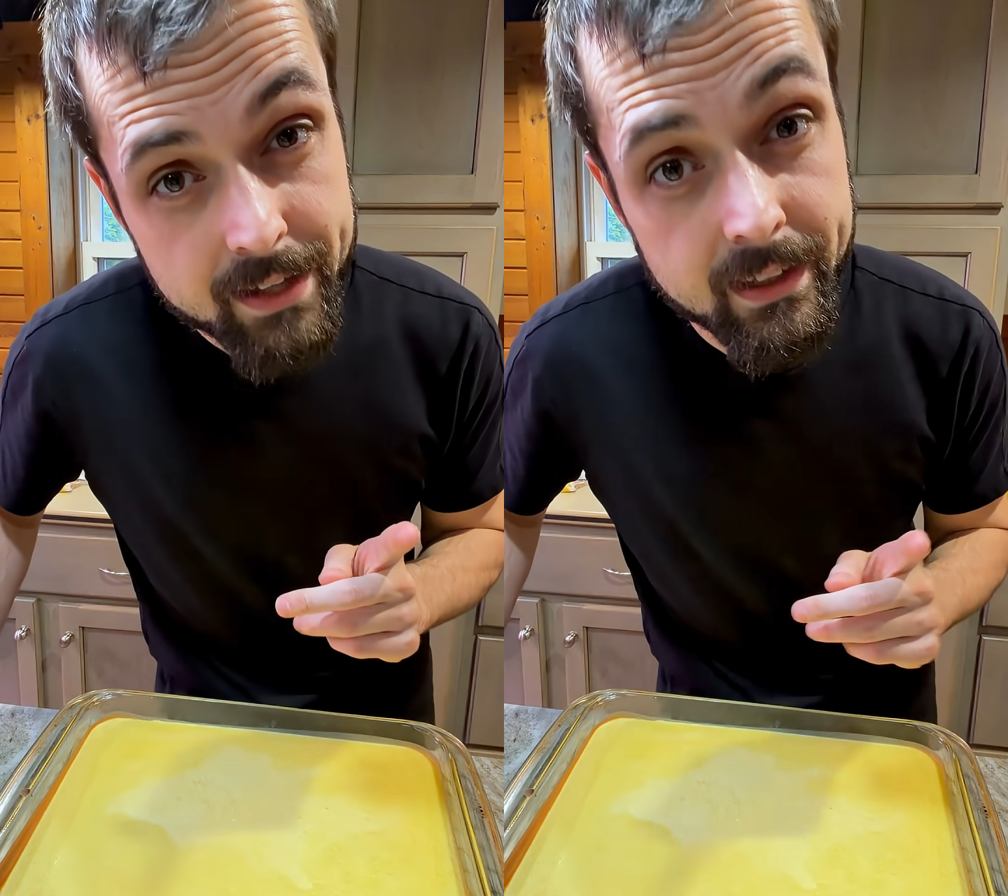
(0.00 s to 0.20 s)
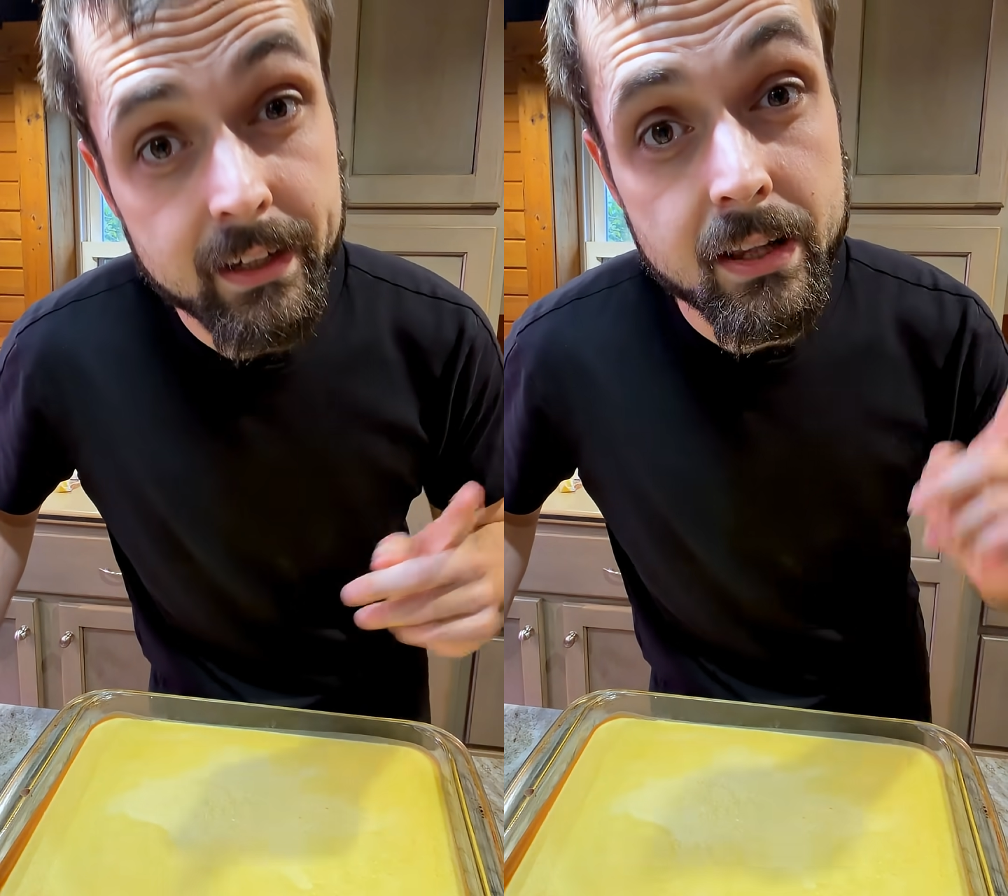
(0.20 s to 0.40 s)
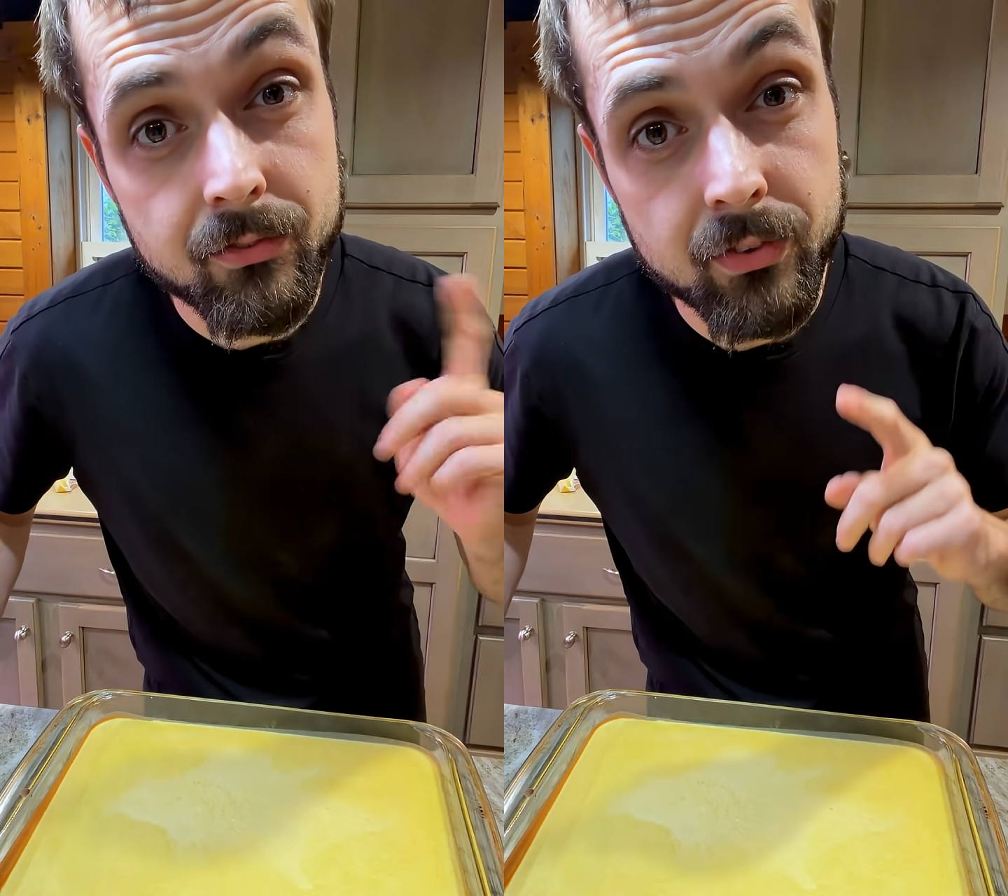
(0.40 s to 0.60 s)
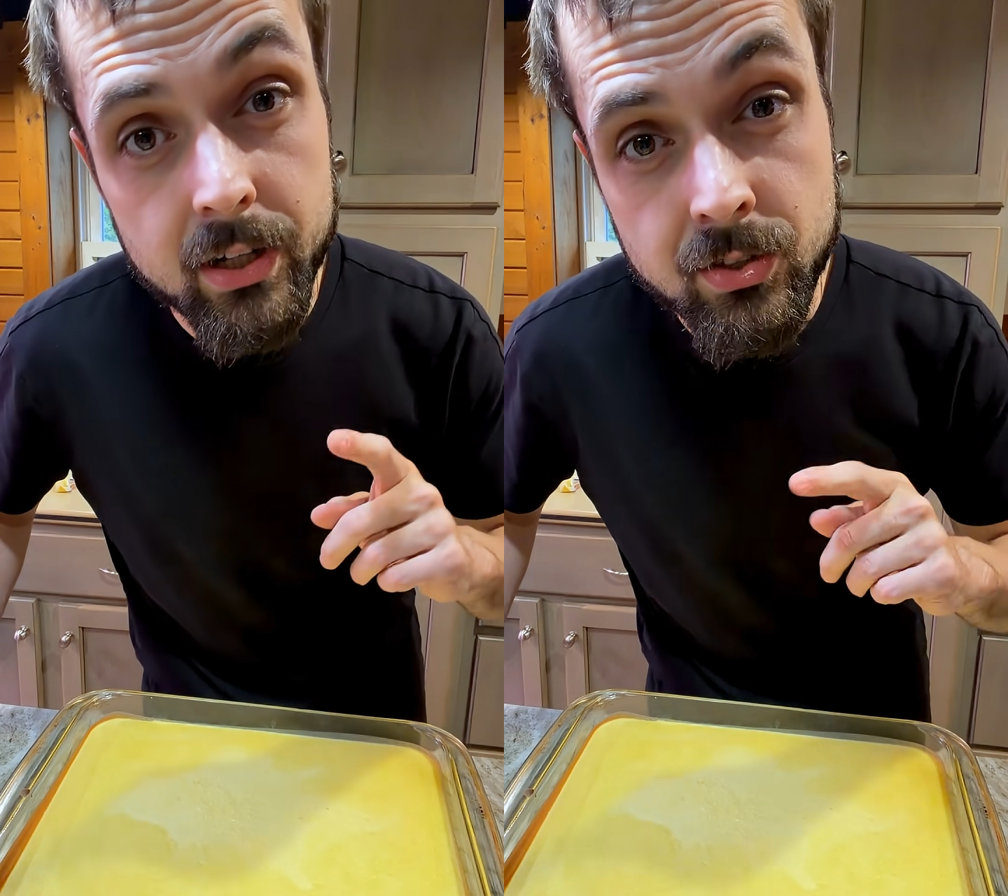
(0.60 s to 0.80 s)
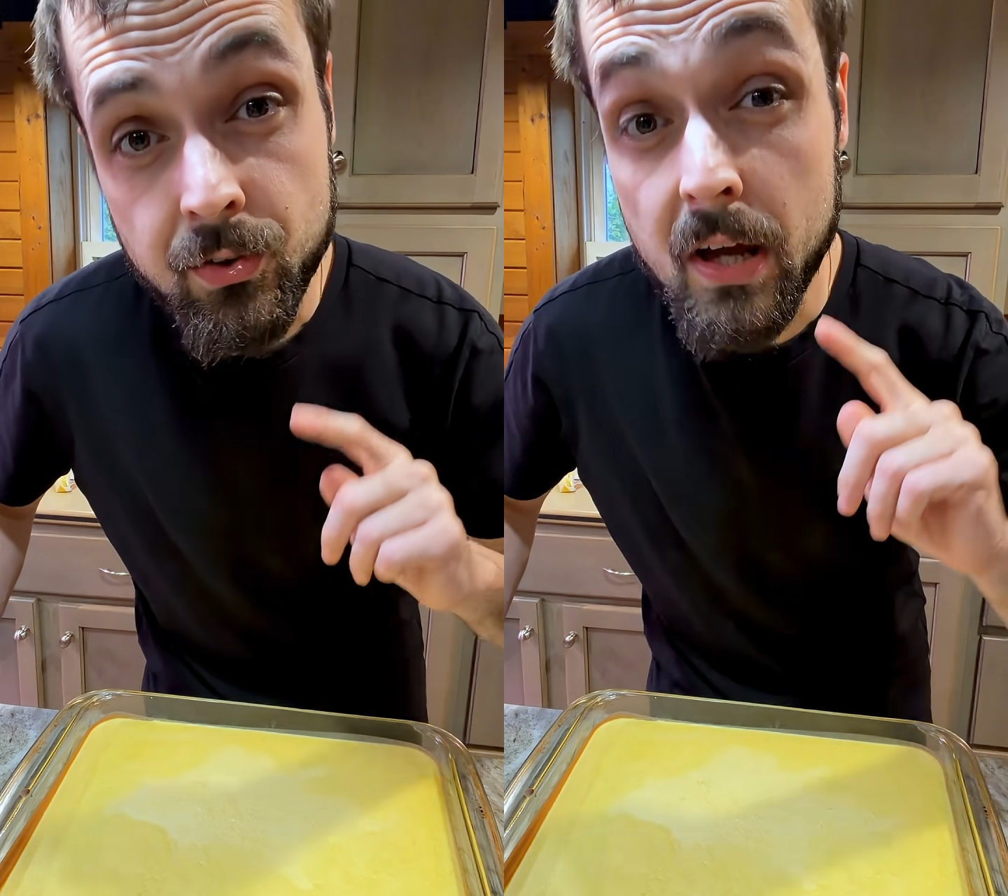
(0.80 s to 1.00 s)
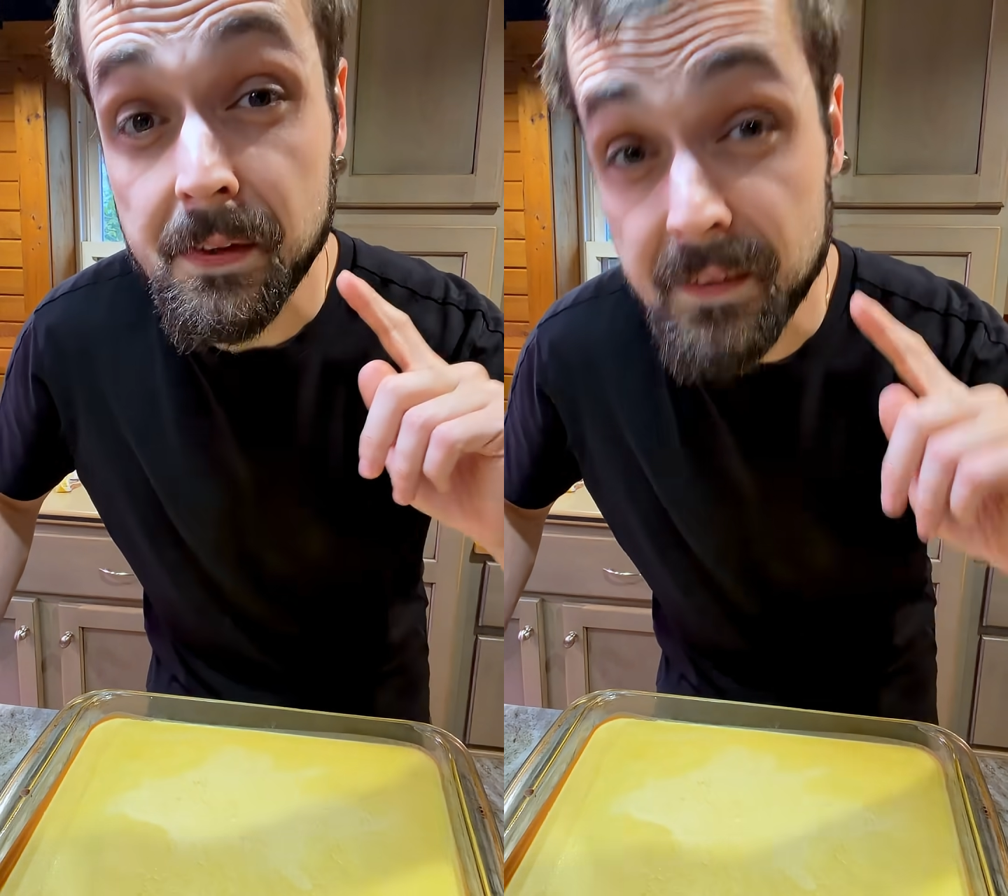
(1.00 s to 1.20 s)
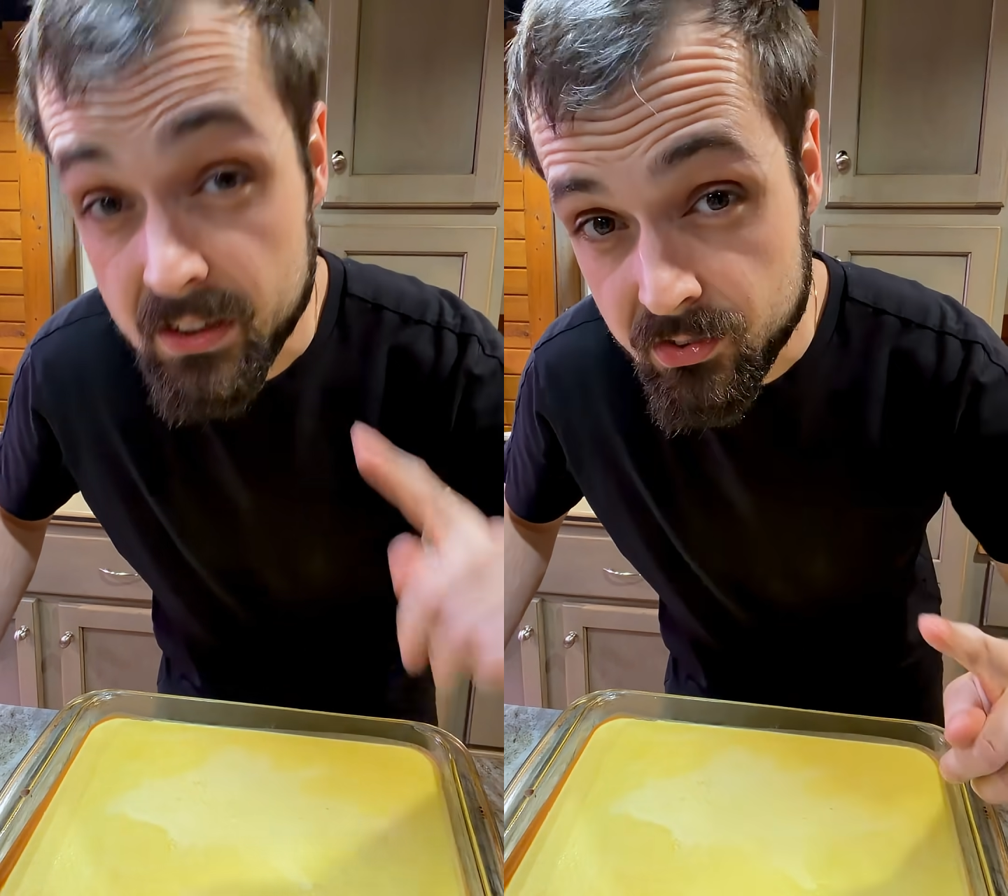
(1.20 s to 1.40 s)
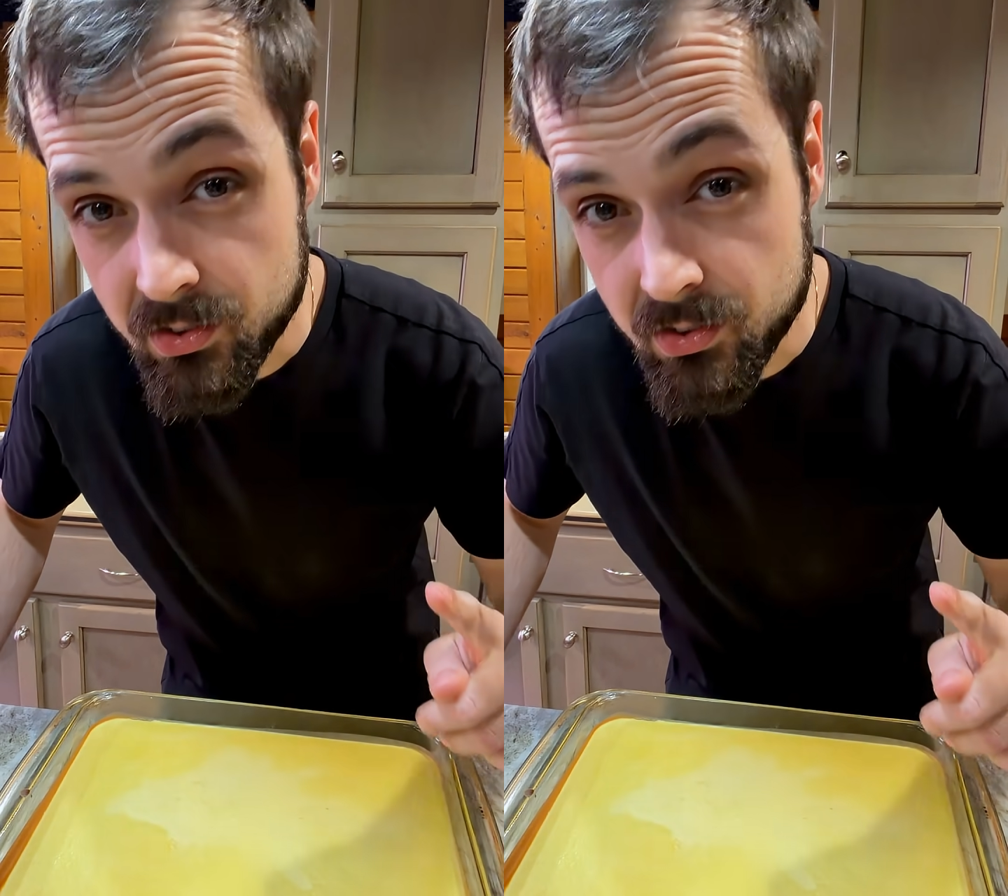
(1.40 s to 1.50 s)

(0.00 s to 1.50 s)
and then in the fridge for at least